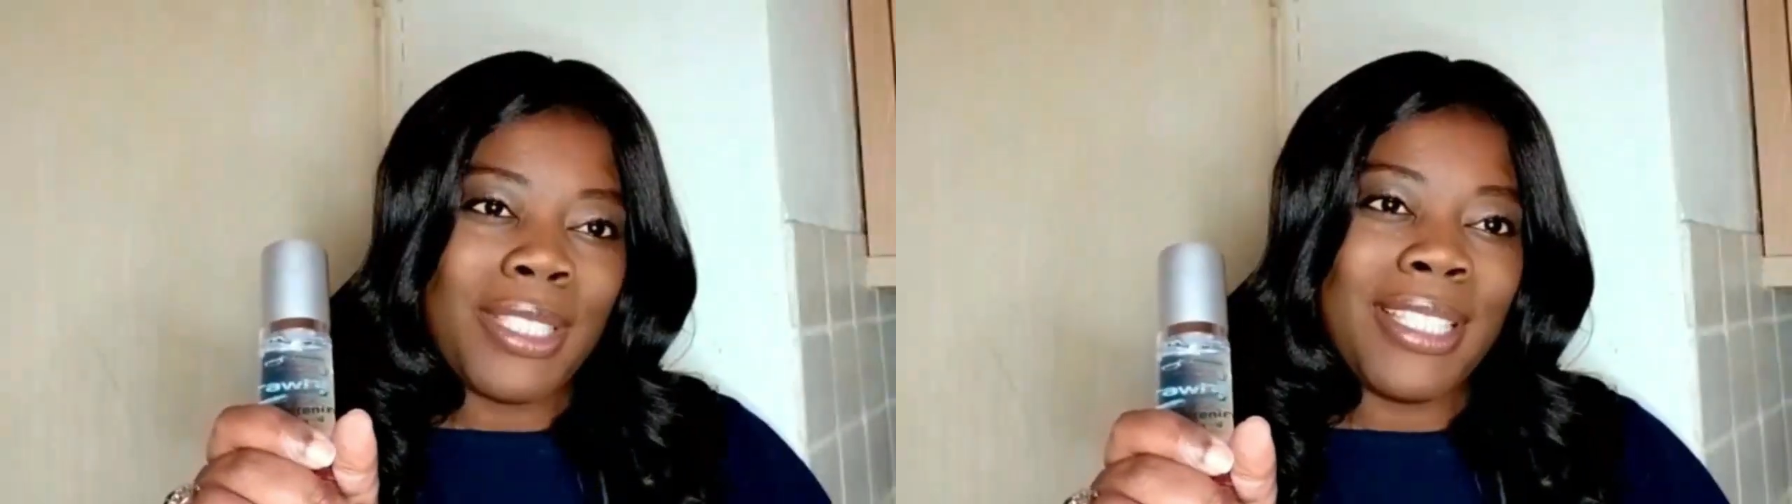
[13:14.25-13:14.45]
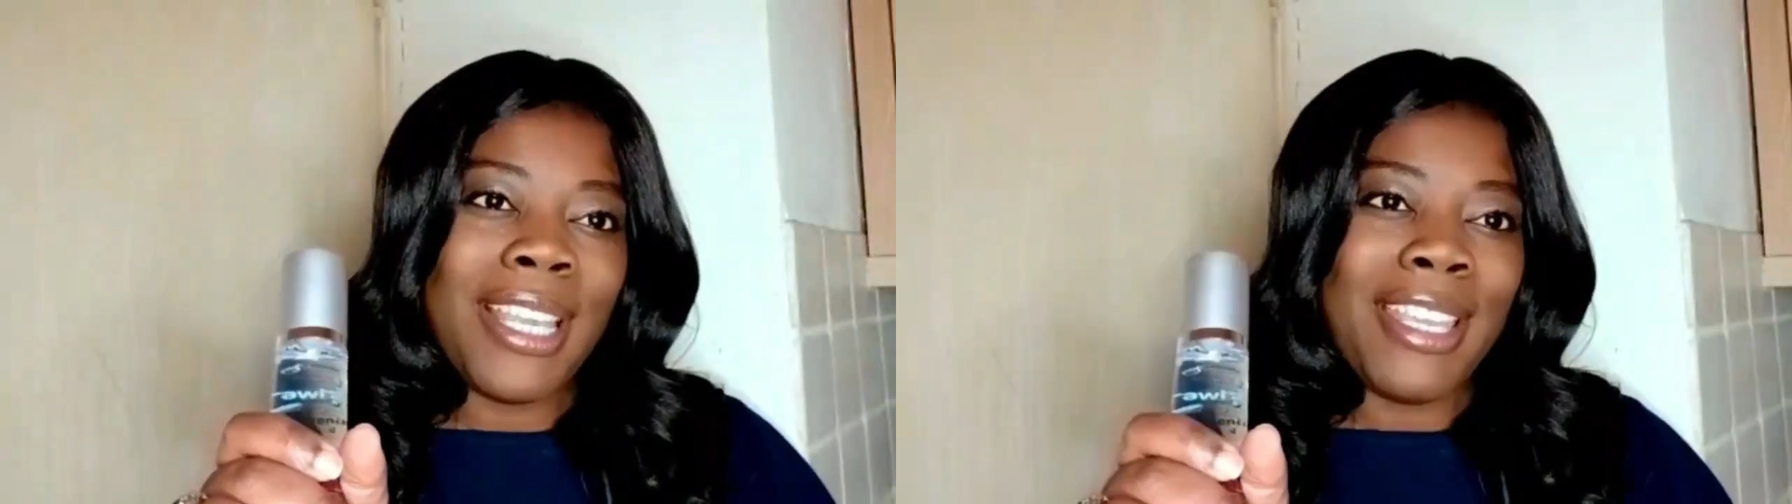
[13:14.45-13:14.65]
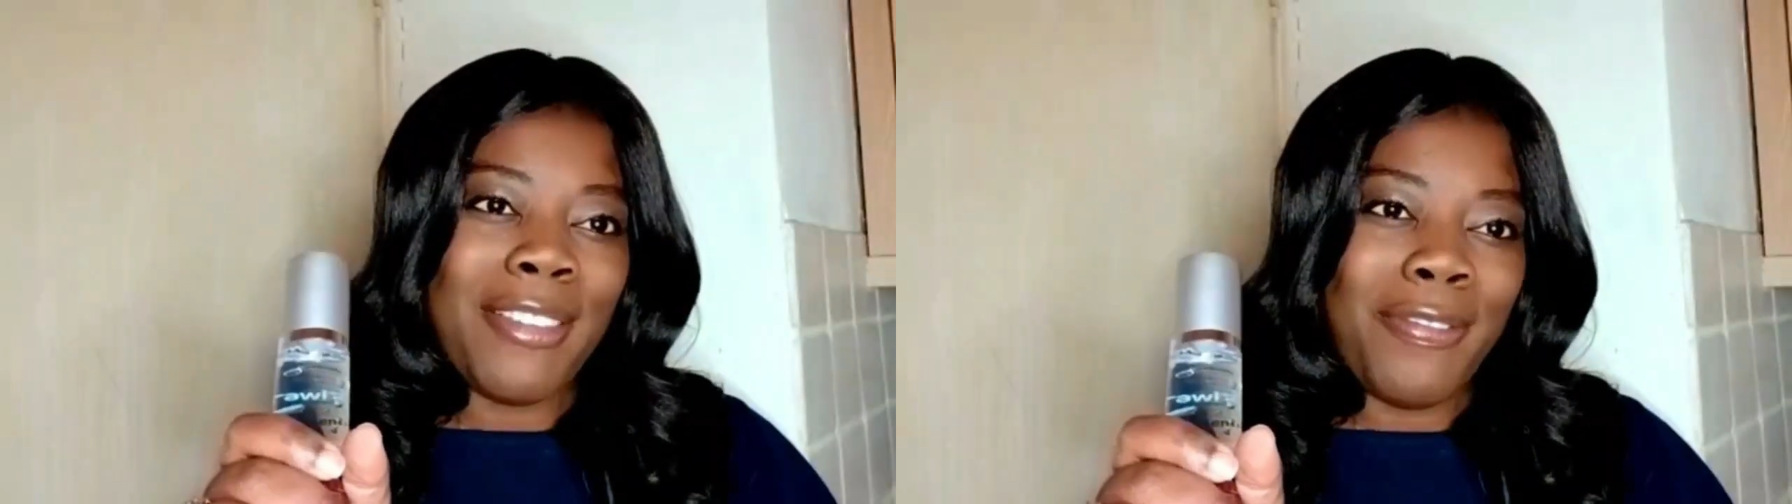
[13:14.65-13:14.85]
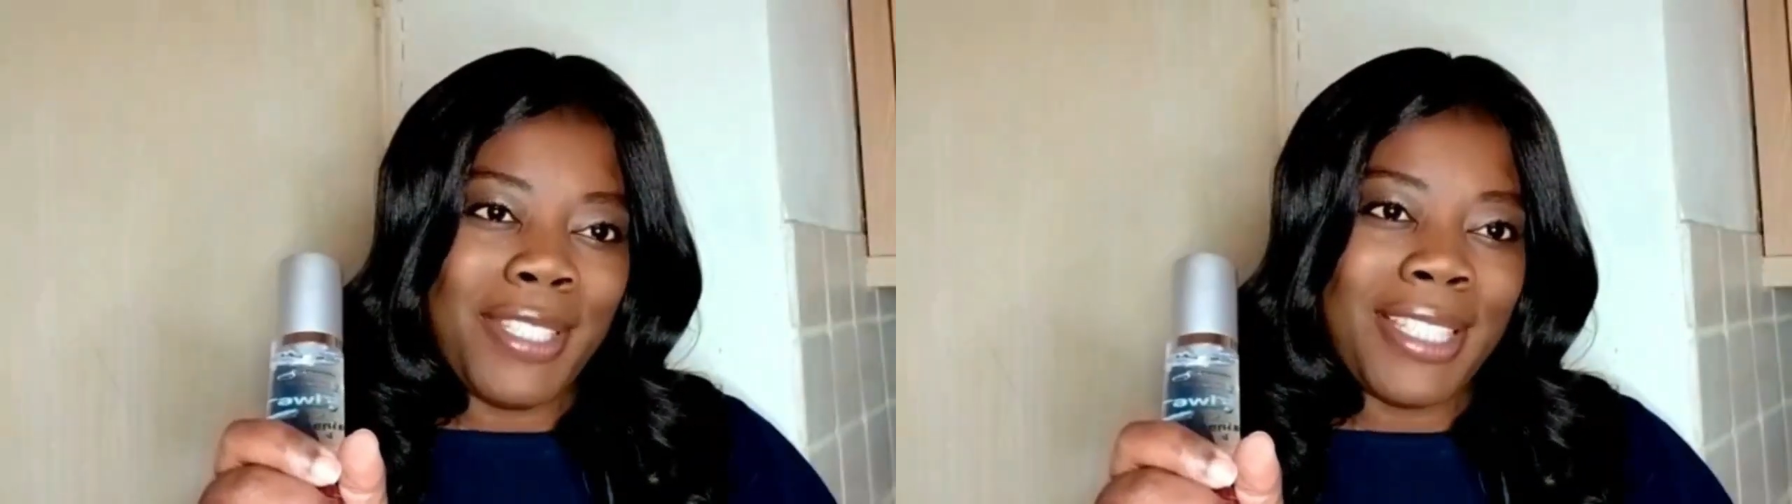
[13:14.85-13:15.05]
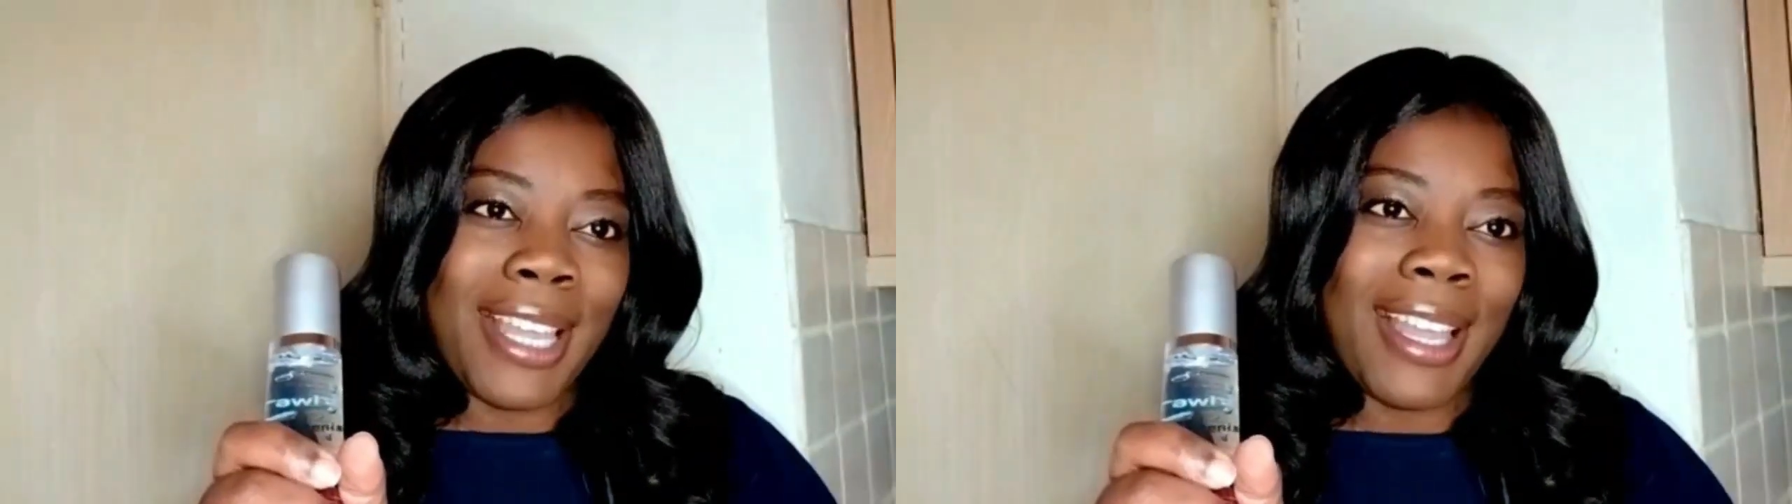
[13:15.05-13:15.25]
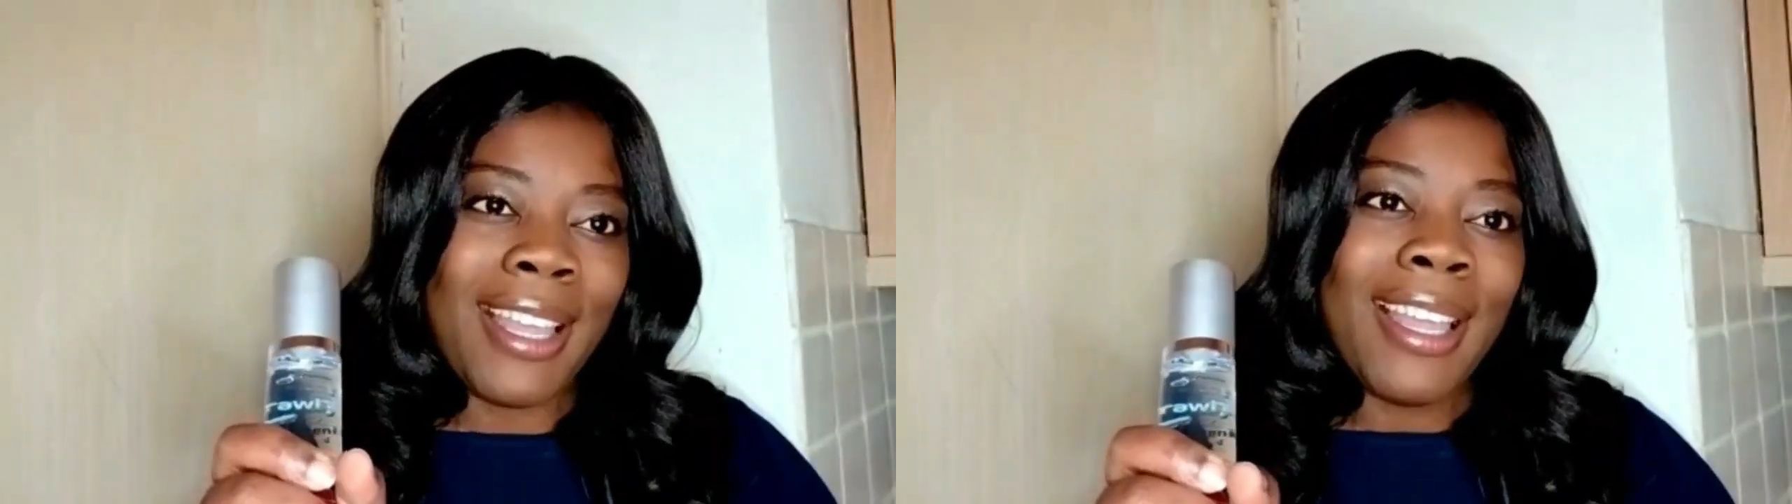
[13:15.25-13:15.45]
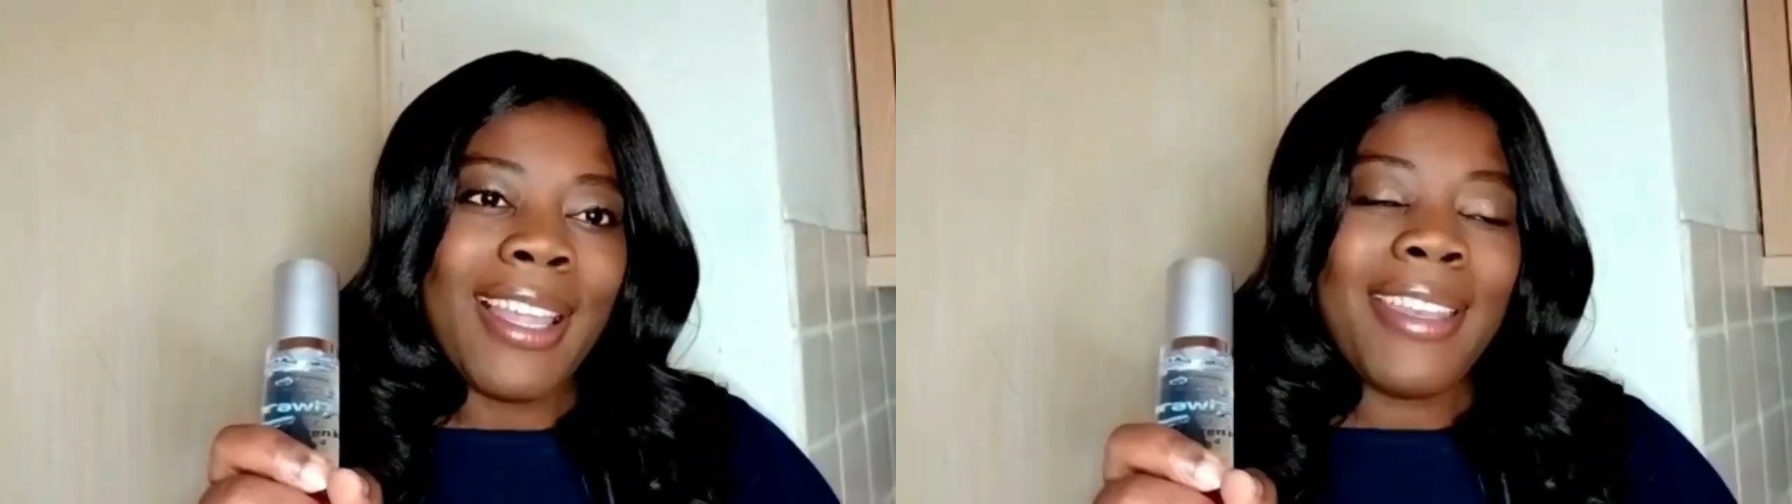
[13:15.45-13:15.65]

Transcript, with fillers: was saying, Eye fita.